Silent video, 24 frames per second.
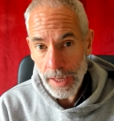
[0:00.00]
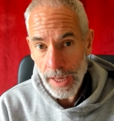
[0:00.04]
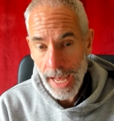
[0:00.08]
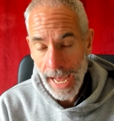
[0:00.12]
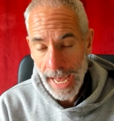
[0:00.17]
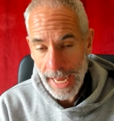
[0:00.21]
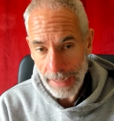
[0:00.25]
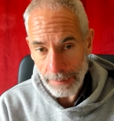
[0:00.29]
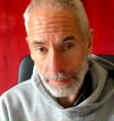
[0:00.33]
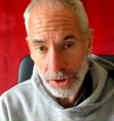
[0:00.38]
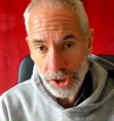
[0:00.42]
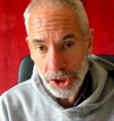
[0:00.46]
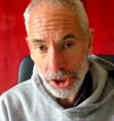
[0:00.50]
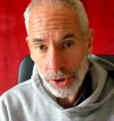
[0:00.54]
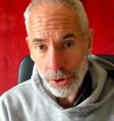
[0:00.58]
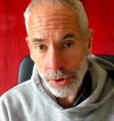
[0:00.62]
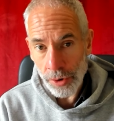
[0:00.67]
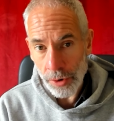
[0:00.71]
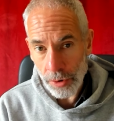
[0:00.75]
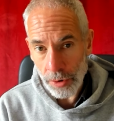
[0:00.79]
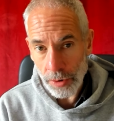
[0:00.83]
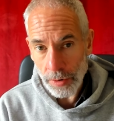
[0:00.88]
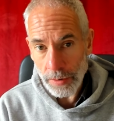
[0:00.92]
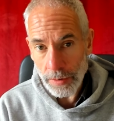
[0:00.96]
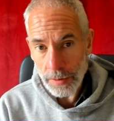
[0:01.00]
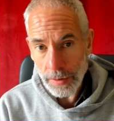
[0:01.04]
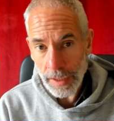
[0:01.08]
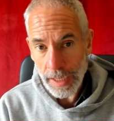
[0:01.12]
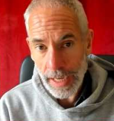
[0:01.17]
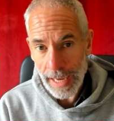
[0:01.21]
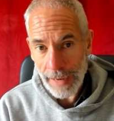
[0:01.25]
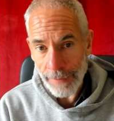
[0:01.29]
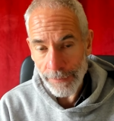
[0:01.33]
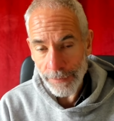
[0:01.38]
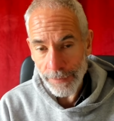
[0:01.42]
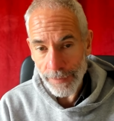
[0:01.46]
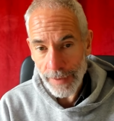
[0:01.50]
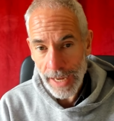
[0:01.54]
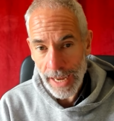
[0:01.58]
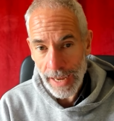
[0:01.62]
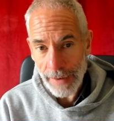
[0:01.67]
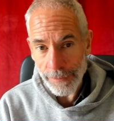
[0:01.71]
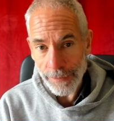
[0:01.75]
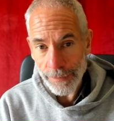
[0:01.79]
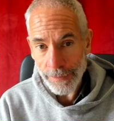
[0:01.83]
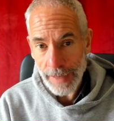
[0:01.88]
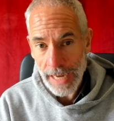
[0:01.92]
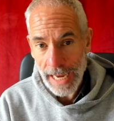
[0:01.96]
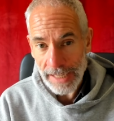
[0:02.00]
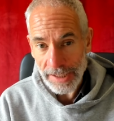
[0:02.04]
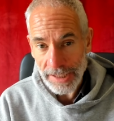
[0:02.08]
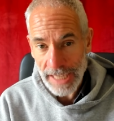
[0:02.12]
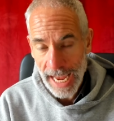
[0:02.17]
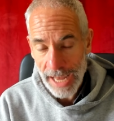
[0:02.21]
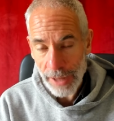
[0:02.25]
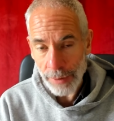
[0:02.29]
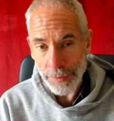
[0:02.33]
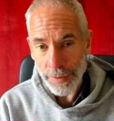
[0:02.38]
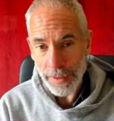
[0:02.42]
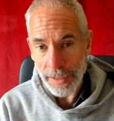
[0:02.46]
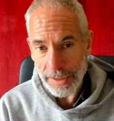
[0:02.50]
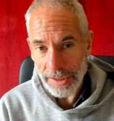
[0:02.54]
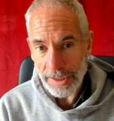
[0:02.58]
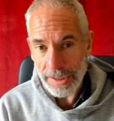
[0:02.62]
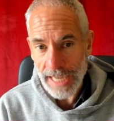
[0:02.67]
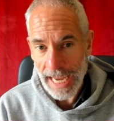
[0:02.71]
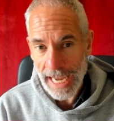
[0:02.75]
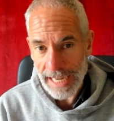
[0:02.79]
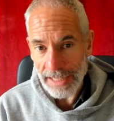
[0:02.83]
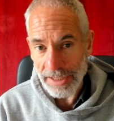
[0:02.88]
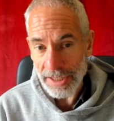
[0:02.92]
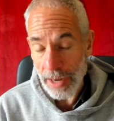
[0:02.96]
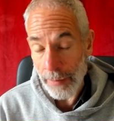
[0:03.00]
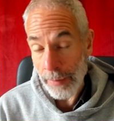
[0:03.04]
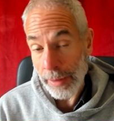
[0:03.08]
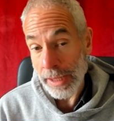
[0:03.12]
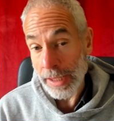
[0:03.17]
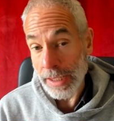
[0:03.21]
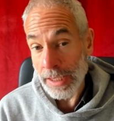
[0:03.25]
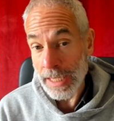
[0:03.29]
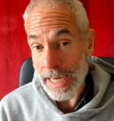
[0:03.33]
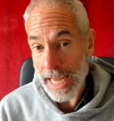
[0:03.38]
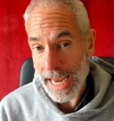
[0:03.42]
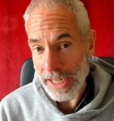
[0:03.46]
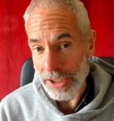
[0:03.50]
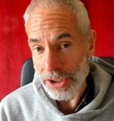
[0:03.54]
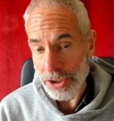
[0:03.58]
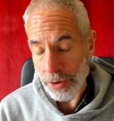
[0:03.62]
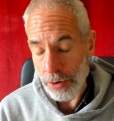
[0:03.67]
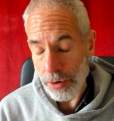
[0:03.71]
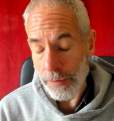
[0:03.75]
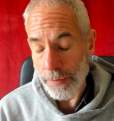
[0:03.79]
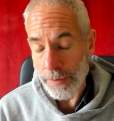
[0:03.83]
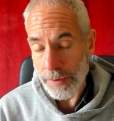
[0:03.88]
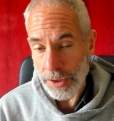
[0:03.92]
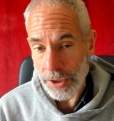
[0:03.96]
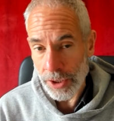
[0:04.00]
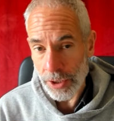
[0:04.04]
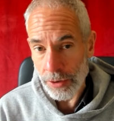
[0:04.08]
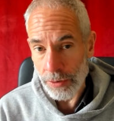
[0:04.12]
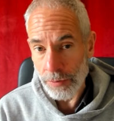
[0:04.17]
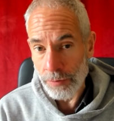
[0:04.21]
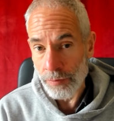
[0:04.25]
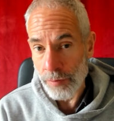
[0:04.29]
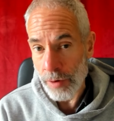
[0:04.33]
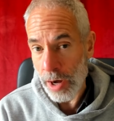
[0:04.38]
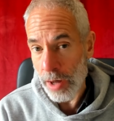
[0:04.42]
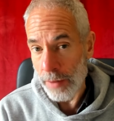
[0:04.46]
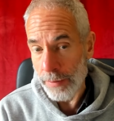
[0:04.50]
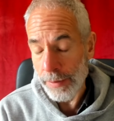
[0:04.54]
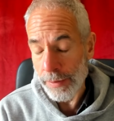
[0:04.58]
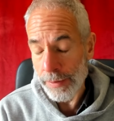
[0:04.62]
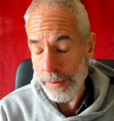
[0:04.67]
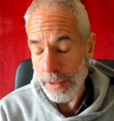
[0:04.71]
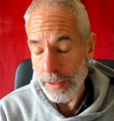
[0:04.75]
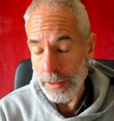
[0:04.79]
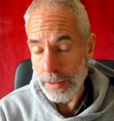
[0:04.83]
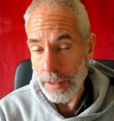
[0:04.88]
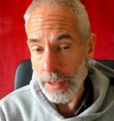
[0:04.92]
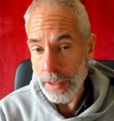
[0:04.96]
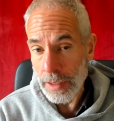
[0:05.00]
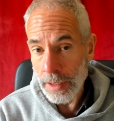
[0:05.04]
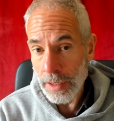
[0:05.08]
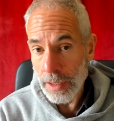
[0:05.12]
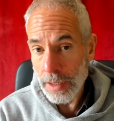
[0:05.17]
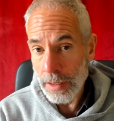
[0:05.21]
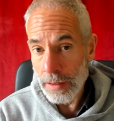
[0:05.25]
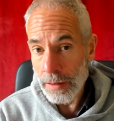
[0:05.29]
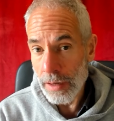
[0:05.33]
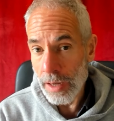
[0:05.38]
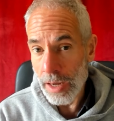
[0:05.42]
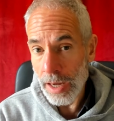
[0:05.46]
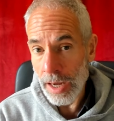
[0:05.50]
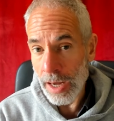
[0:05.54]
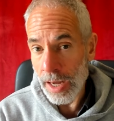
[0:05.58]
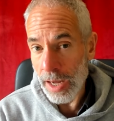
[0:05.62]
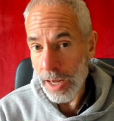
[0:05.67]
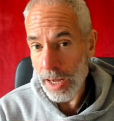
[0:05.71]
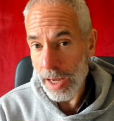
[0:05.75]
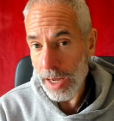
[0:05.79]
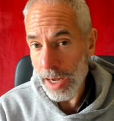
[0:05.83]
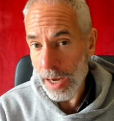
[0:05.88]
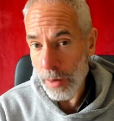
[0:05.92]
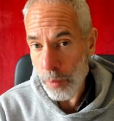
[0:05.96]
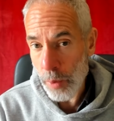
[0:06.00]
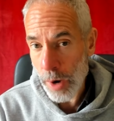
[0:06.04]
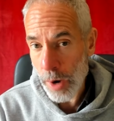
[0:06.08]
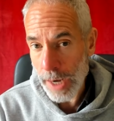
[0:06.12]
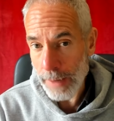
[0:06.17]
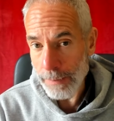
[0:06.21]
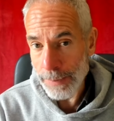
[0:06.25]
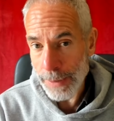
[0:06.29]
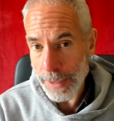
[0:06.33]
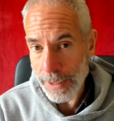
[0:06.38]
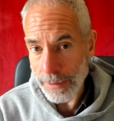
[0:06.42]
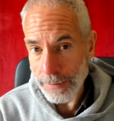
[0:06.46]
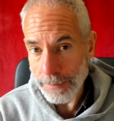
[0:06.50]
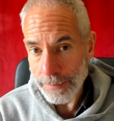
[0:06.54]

And I'm sure if if it's healthier to take something that nature offers you rather than uh, a white pill.